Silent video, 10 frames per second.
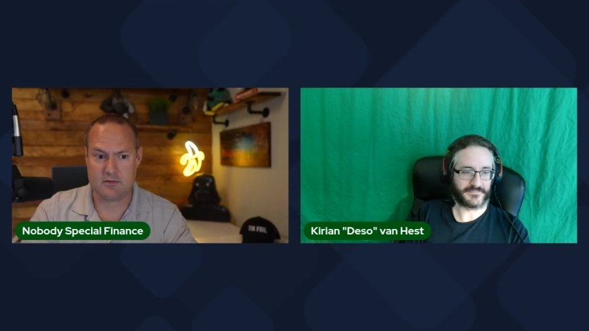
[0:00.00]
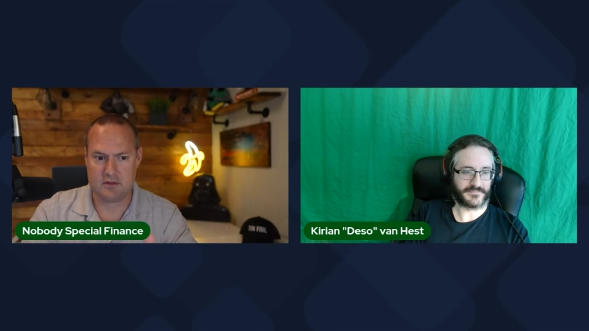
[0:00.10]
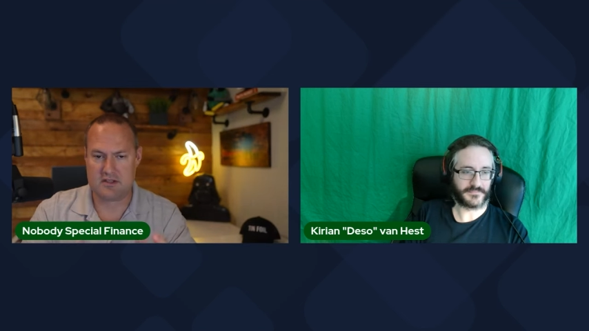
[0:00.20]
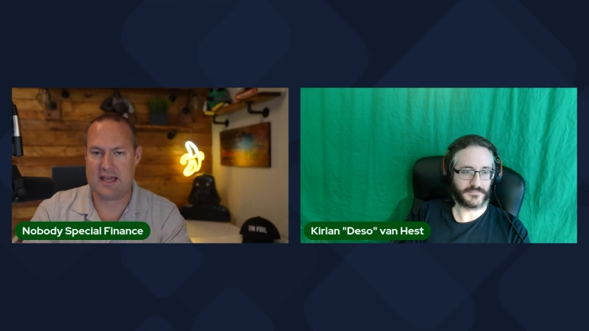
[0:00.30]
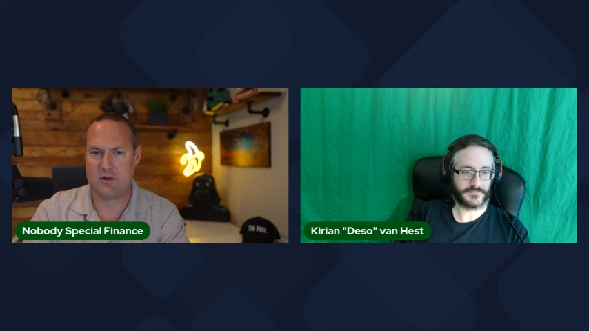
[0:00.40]
Speaker 1: the
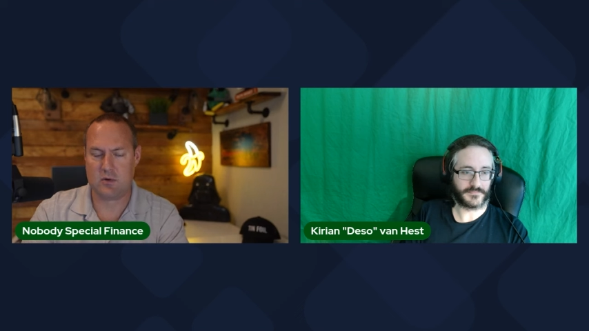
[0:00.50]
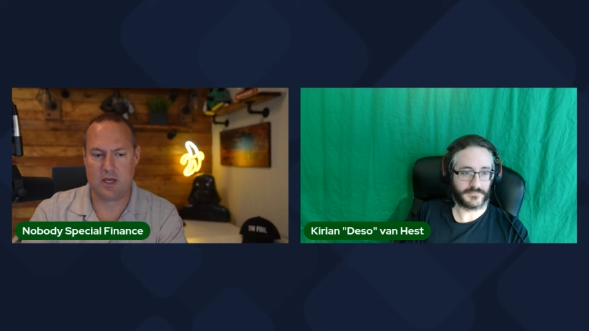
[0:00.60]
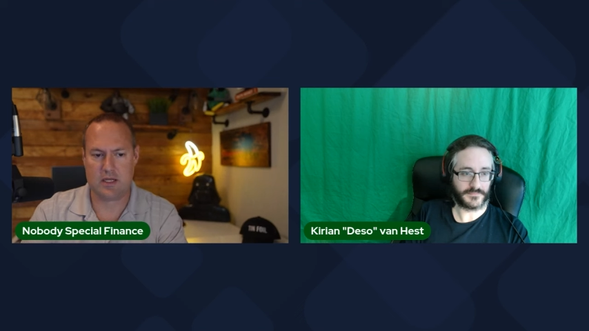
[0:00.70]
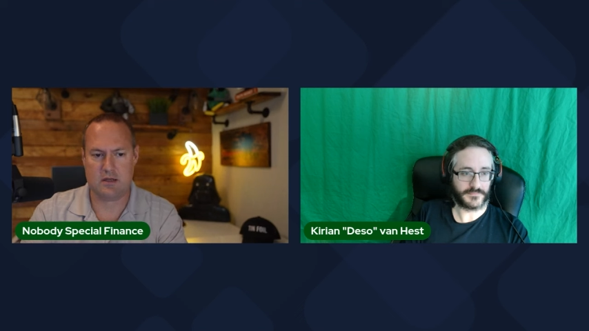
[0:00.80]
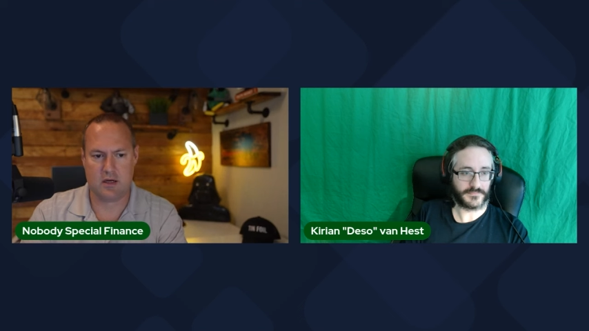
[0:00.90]

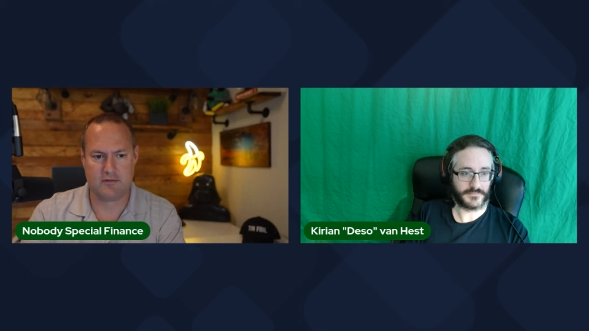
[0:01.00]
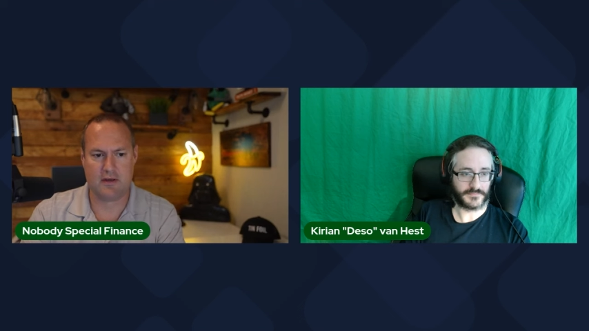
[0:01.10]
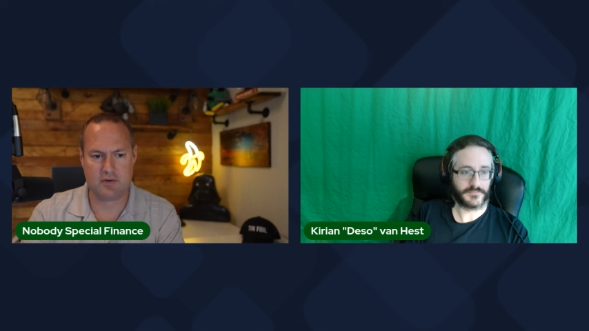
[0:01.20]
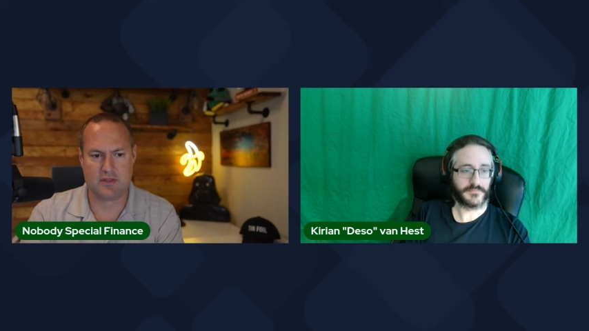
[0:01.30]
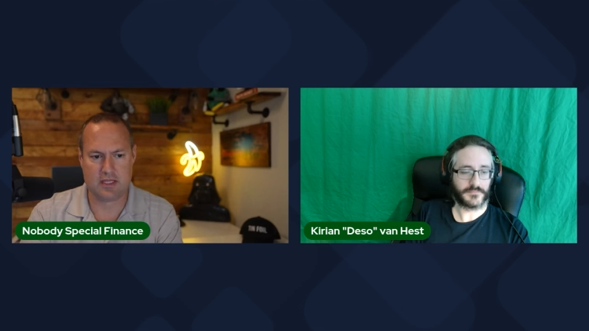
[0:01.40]
downgrade of
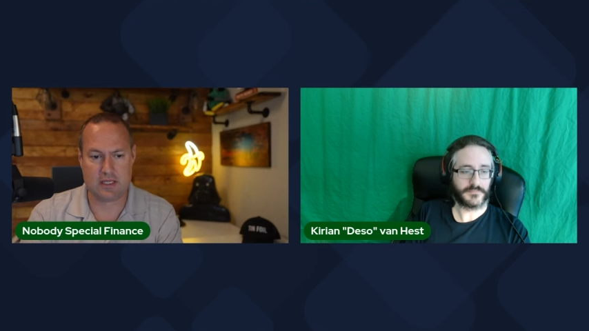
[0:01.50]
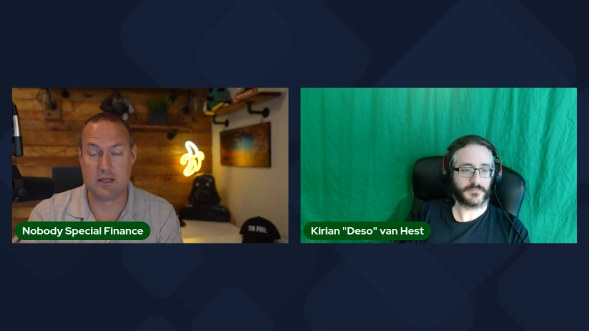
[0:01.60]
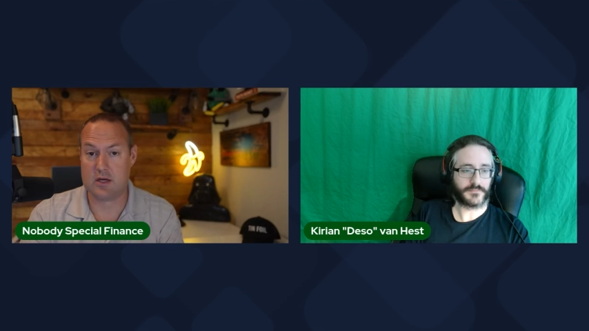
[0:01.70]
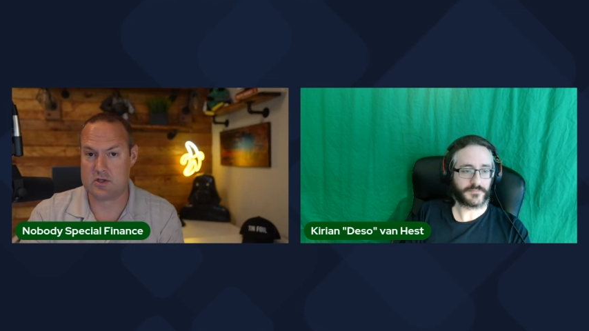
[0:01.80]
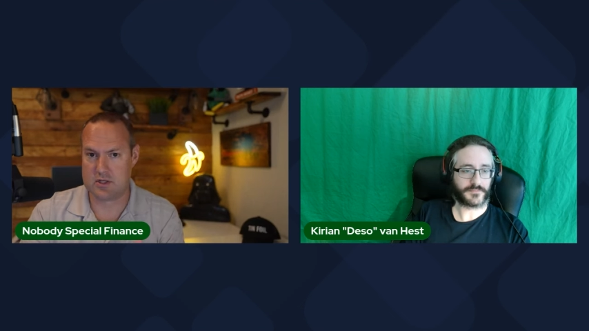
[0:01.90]
everything in
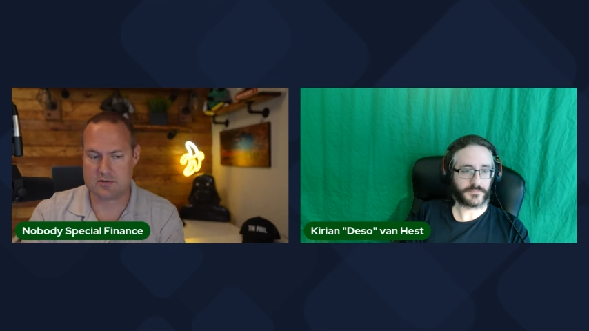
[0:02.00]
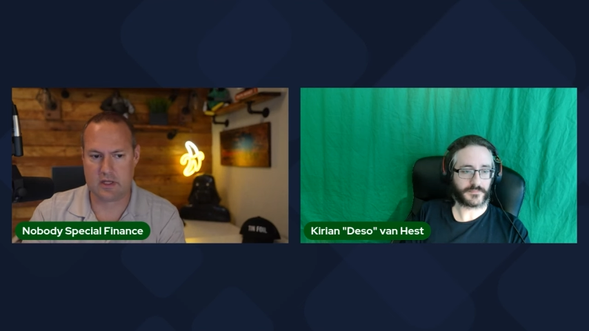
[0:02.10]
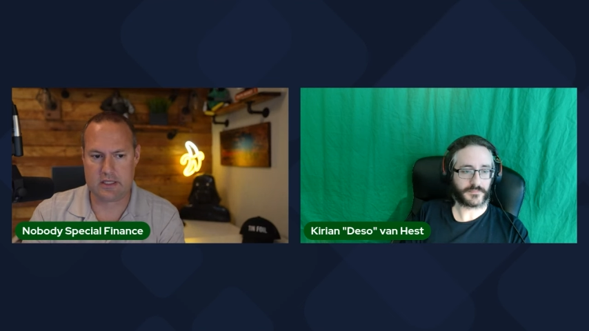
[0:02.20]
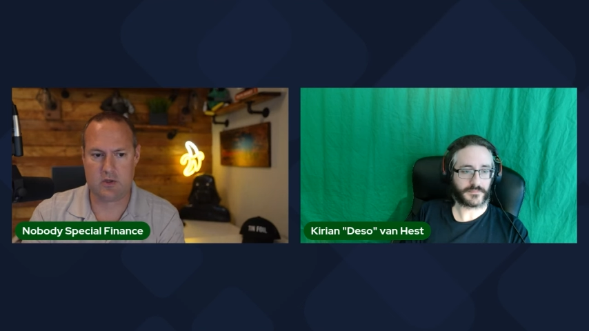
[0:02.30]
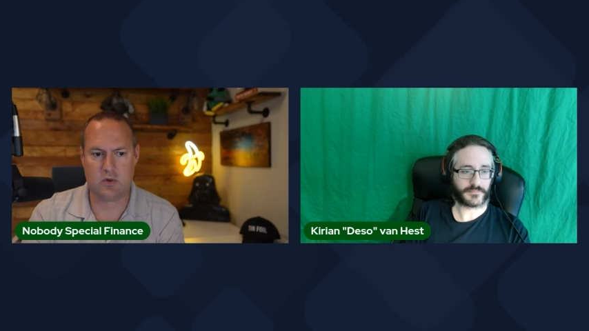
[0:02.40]
there, just
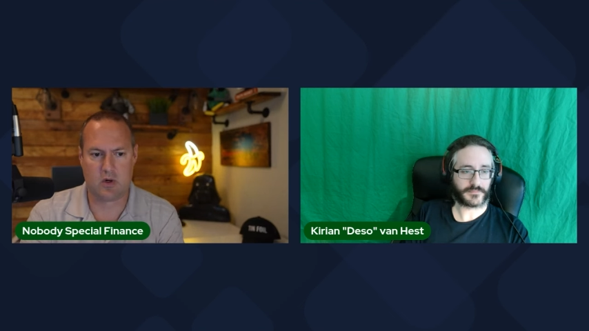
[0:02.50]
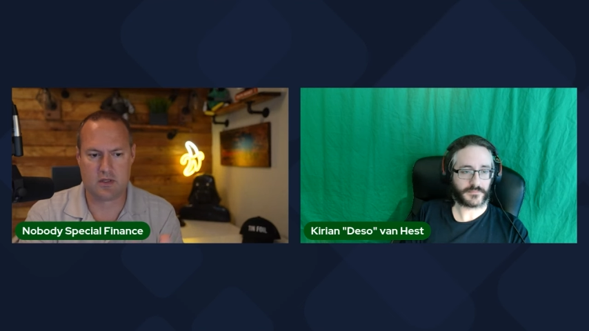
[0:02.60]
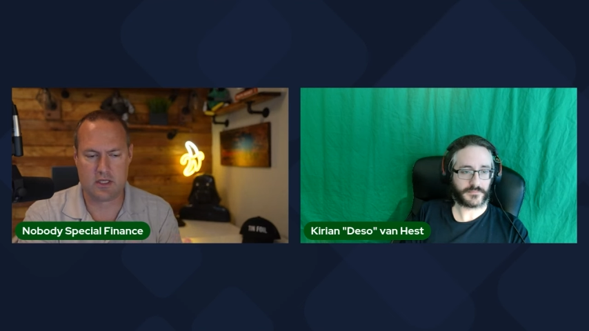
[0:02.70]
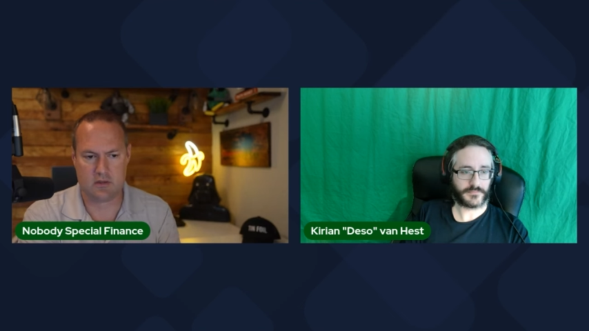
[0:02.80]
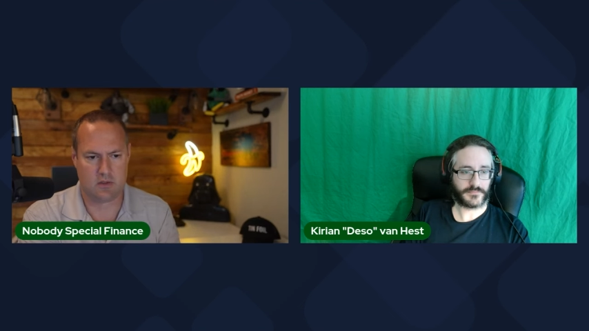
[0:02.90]
like you called
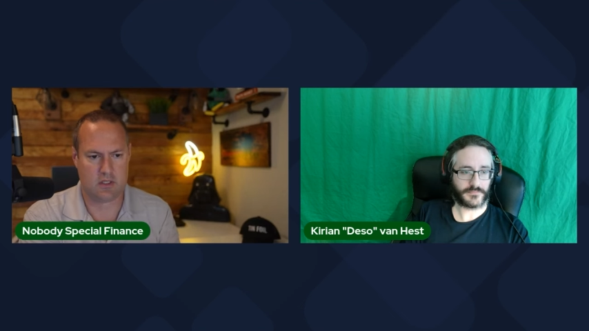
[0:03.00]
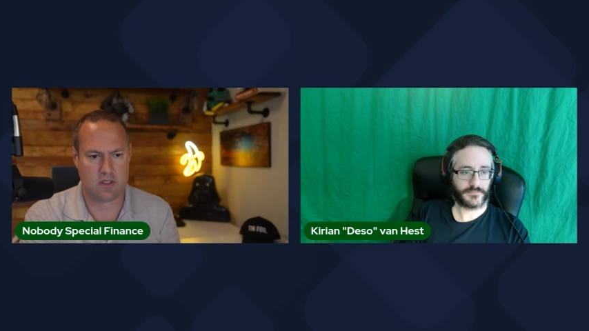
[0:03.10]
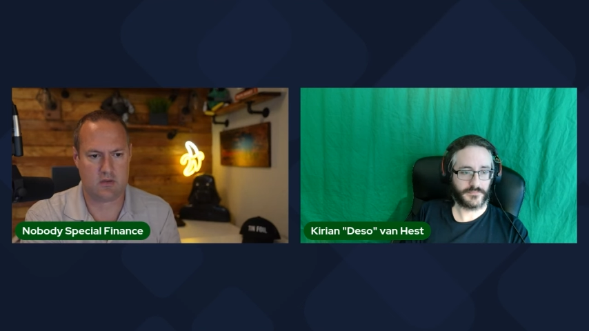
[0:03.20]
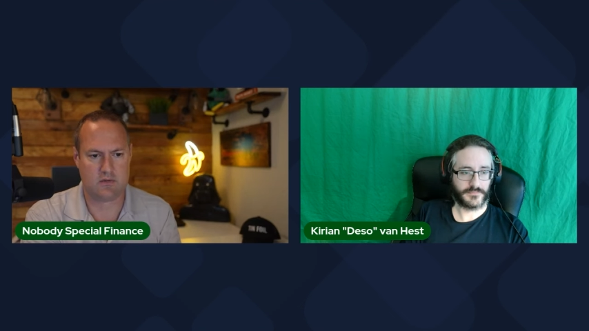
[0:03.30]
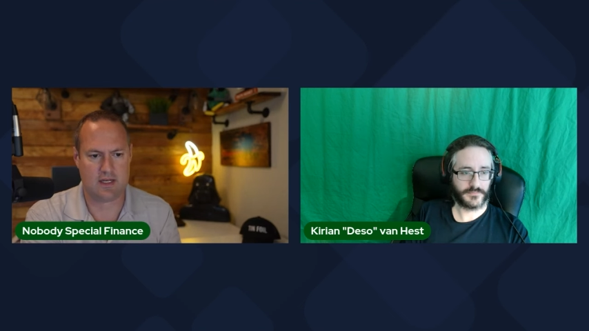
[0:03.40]
a year
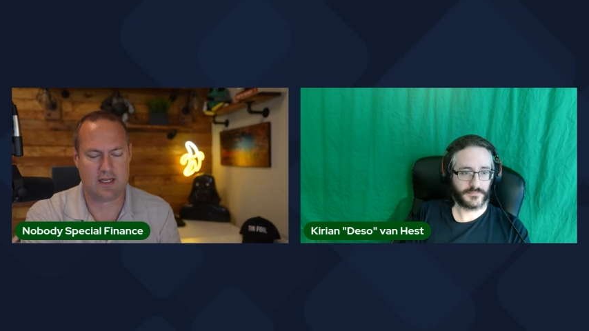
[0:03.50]
ago, right?